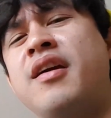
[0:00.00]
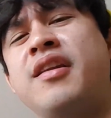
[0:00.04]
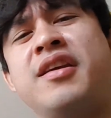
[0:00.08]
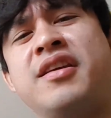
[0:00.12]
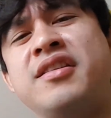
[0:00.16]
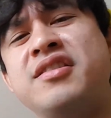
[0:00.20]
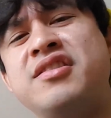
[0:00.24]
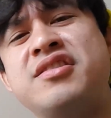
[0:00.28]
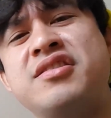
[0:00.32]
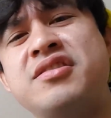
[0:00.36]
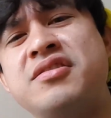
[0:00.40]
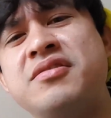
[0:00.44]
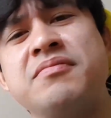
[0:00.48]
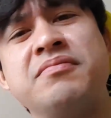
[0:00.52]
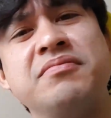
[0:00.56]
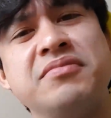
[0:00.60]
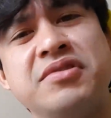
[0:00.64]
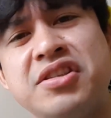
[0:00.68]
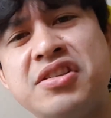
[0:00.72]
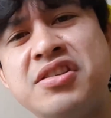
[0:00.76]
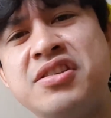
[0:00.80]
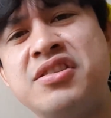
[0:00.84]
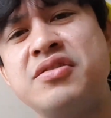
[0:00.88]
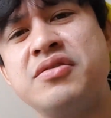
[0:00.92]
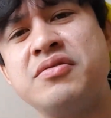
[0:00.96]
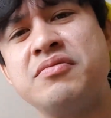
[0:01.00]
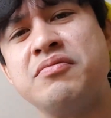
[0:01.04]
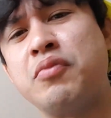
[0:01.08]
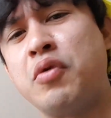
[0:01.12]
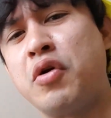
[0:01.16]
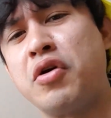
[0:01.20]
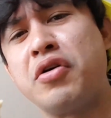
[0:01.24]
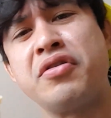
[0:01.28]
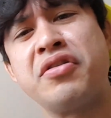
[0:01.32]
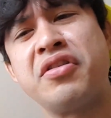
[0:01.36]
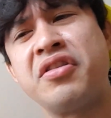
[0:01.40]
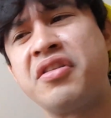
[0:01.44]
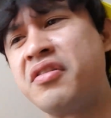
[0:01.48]
and it's just
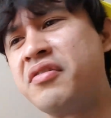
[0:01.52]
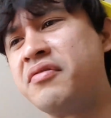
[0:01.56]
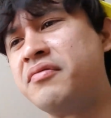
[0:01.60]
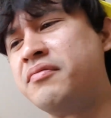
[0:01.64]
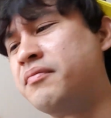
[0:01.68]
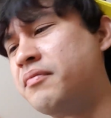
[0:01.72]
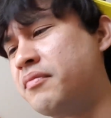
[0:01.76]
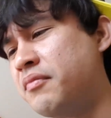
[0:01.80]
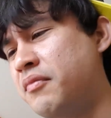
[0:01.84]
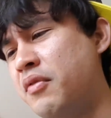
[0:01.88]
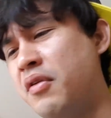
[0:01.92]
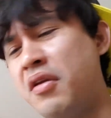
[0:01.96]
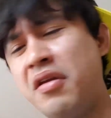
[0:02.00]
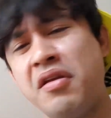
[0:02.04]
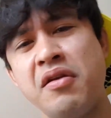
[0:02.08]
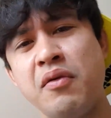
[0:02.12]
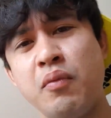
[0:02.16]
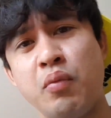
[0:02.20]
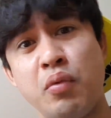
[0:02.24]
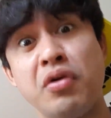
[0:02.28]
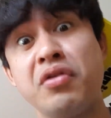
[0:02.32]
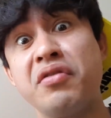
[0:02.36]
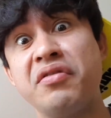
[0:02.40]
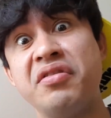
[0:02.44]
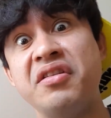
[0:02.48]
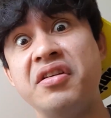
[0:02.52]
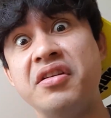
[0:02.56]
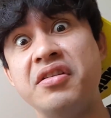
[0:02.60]
worth worth